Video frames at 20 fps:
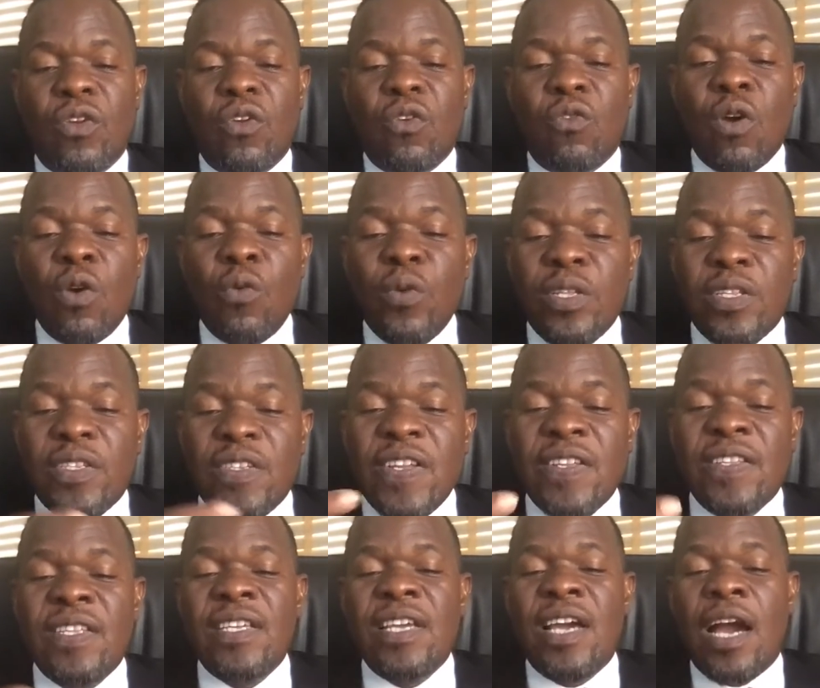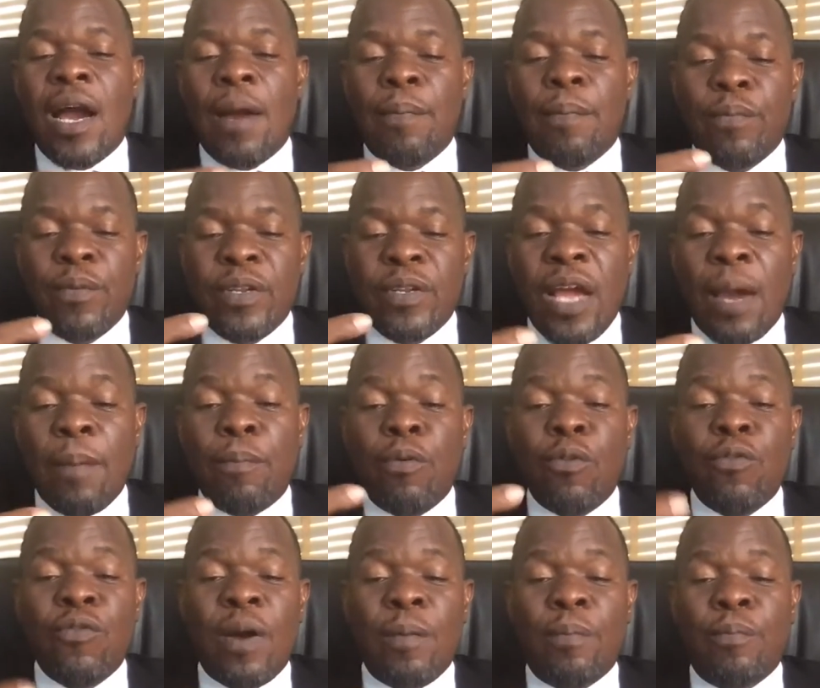When we take the
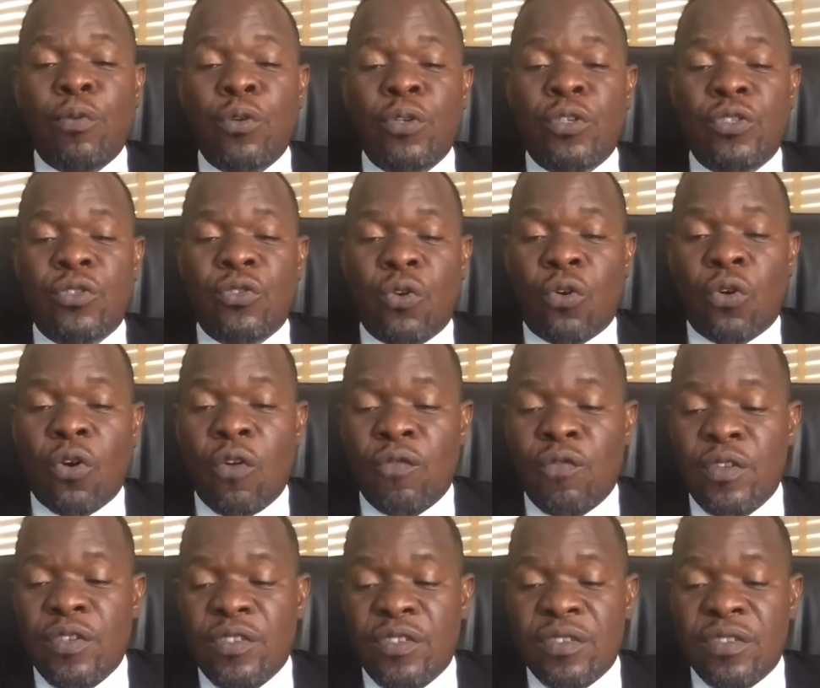above approach to conflict